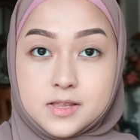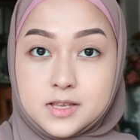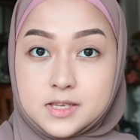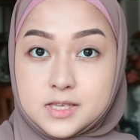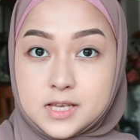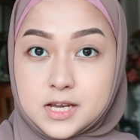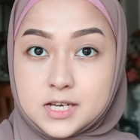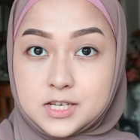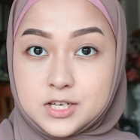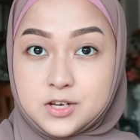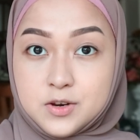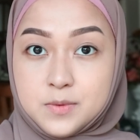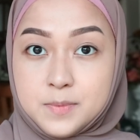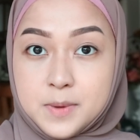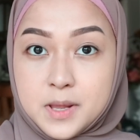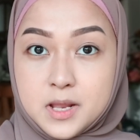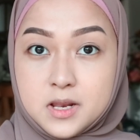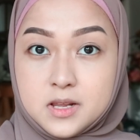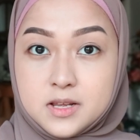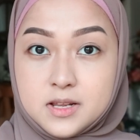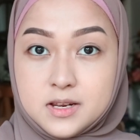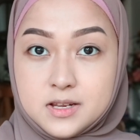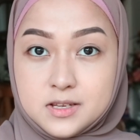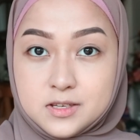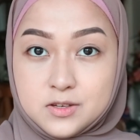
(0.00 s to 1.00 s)
This eyeshadow
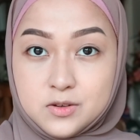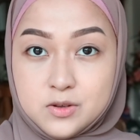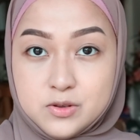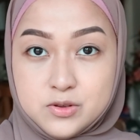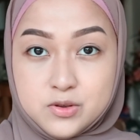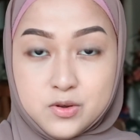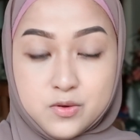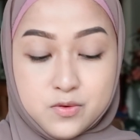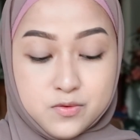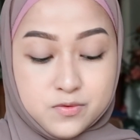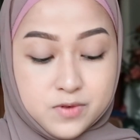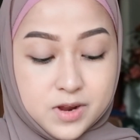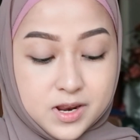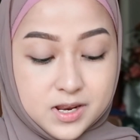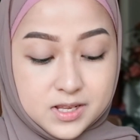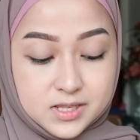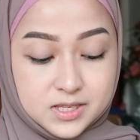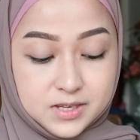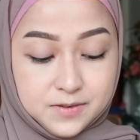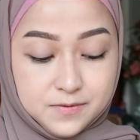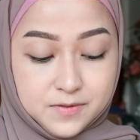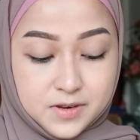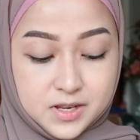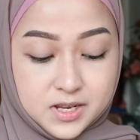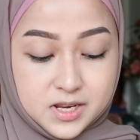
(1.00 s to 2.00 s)
palette is also
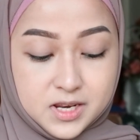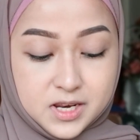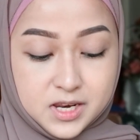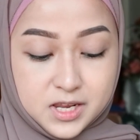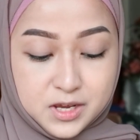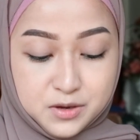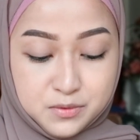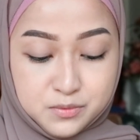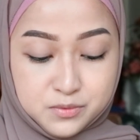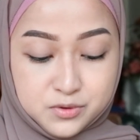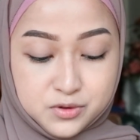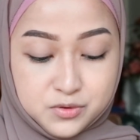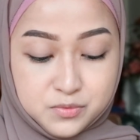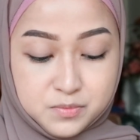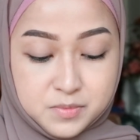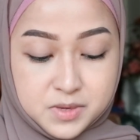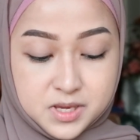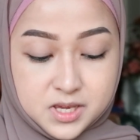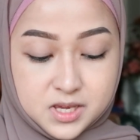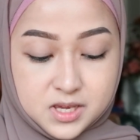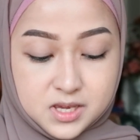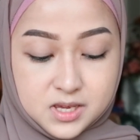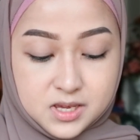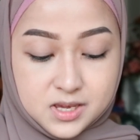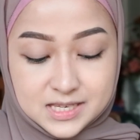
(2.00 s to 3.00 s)
relatively new to
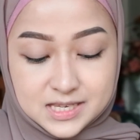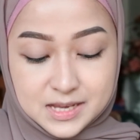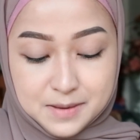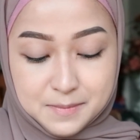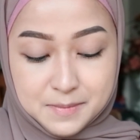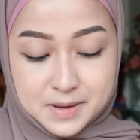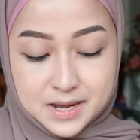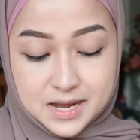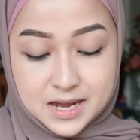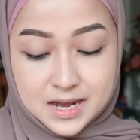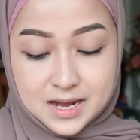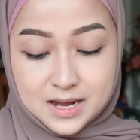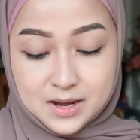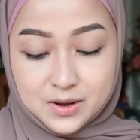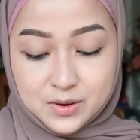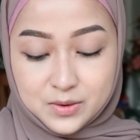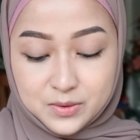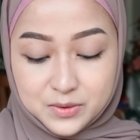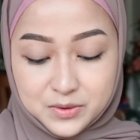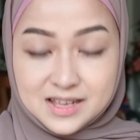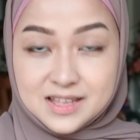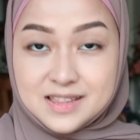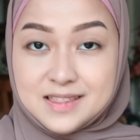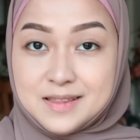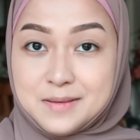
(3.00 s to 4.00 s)
me.
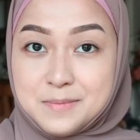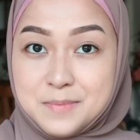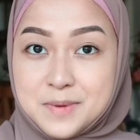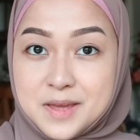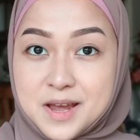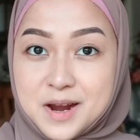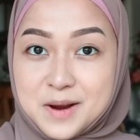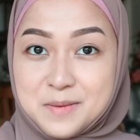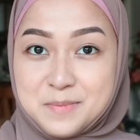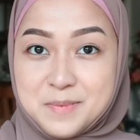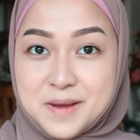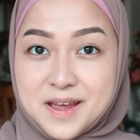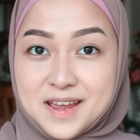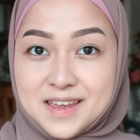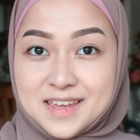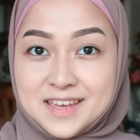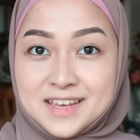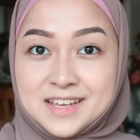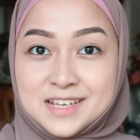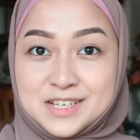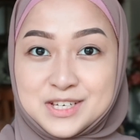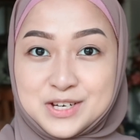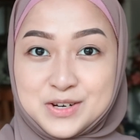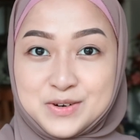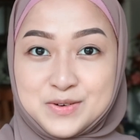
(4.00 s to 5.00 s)
Somehow, the PR
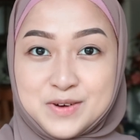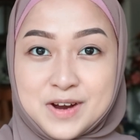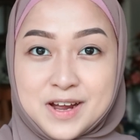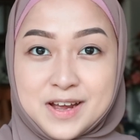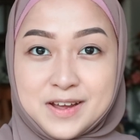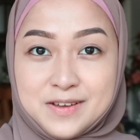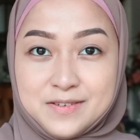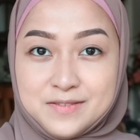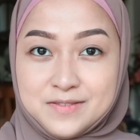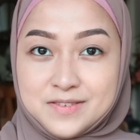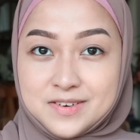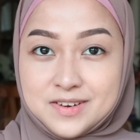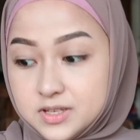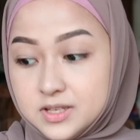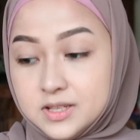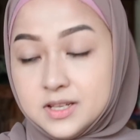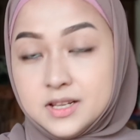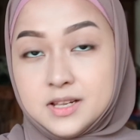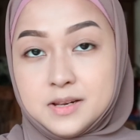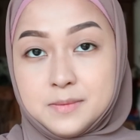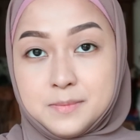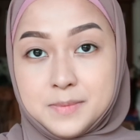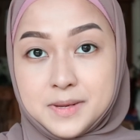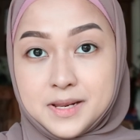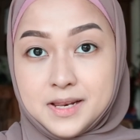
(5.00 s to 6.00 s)
package arrived a
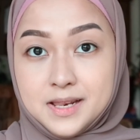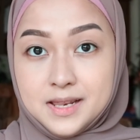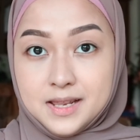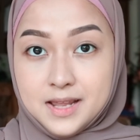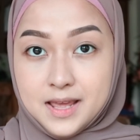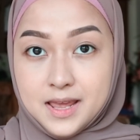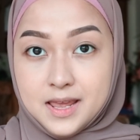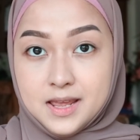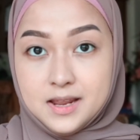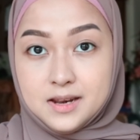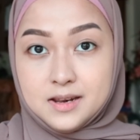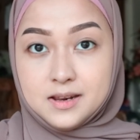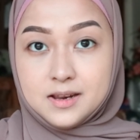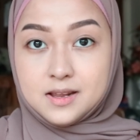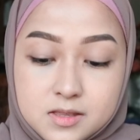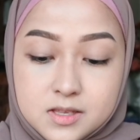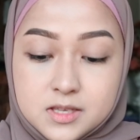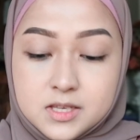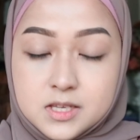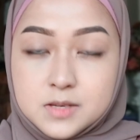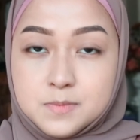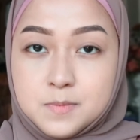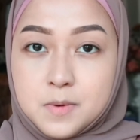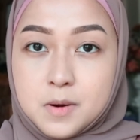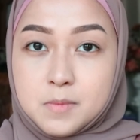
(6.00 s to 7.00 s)
little bit late.
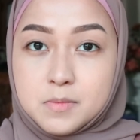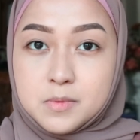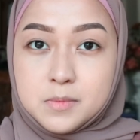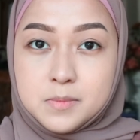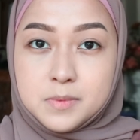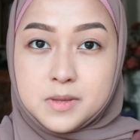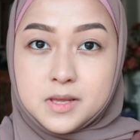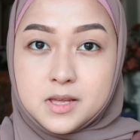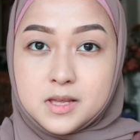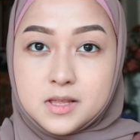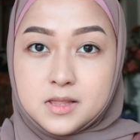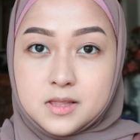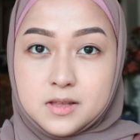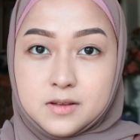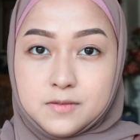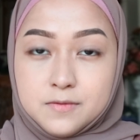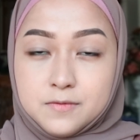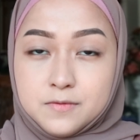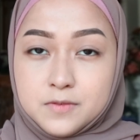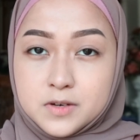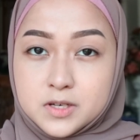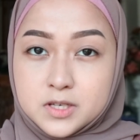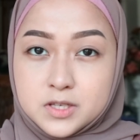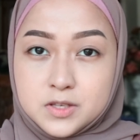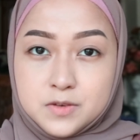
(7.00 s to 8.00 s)
This is probably the
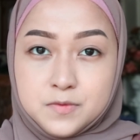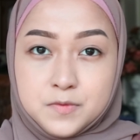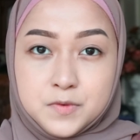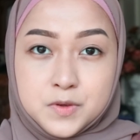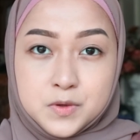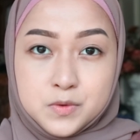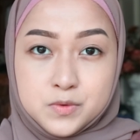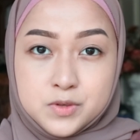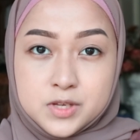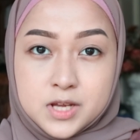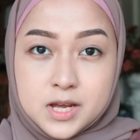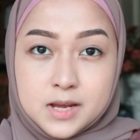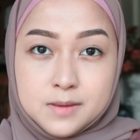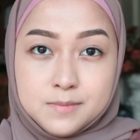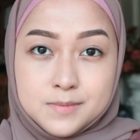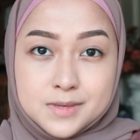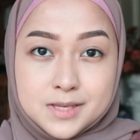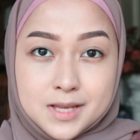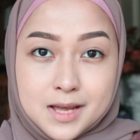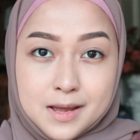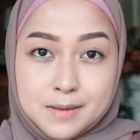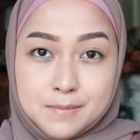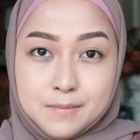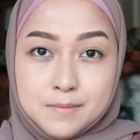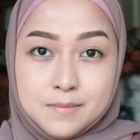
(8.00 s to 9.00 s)
first few
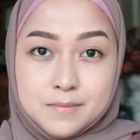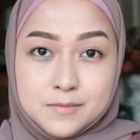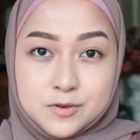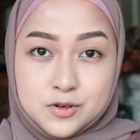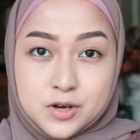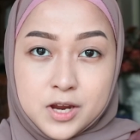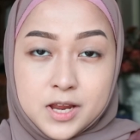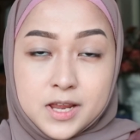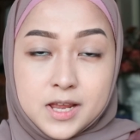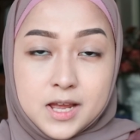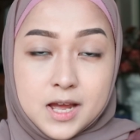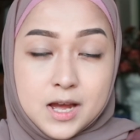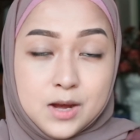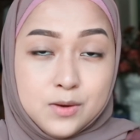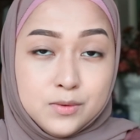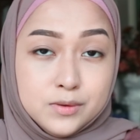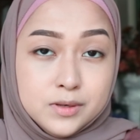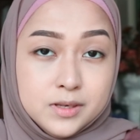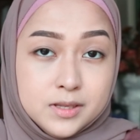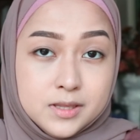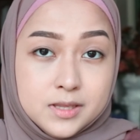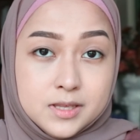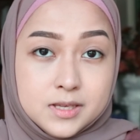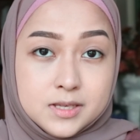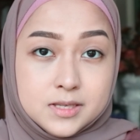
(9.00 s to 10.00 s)
times I'm trying out
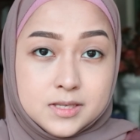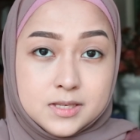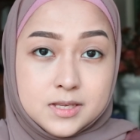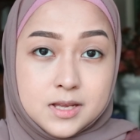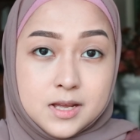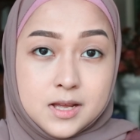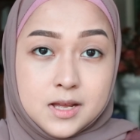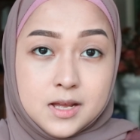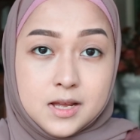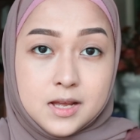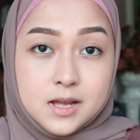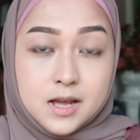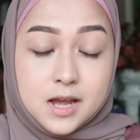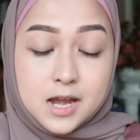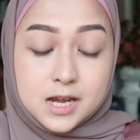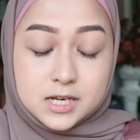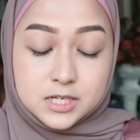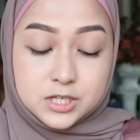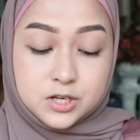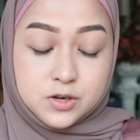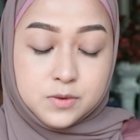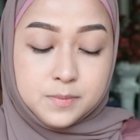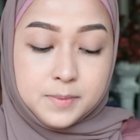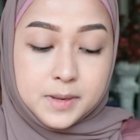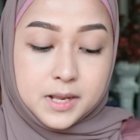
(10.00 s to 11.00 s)
this
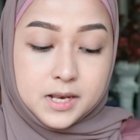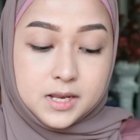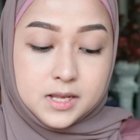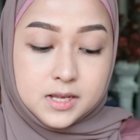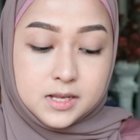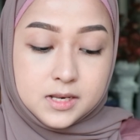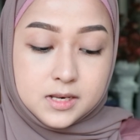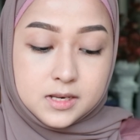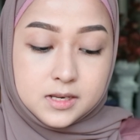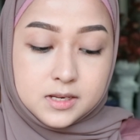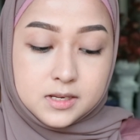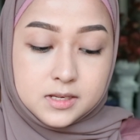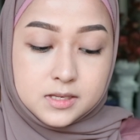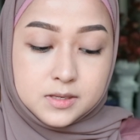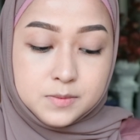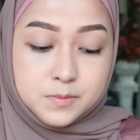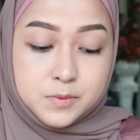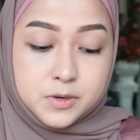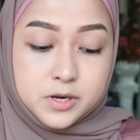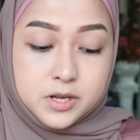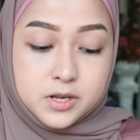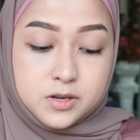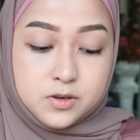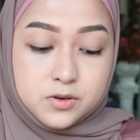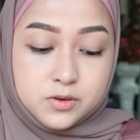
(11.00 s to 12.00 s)
eyeshadow palette. It's
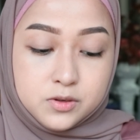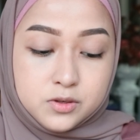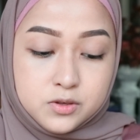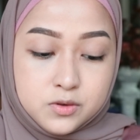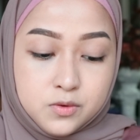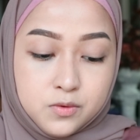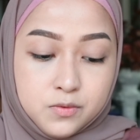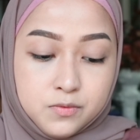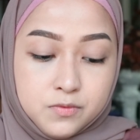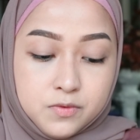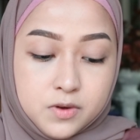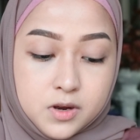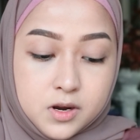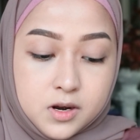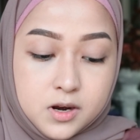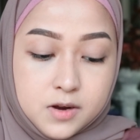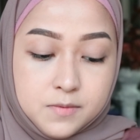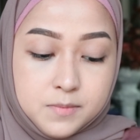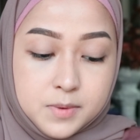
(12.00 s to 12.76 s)
pretty good so far.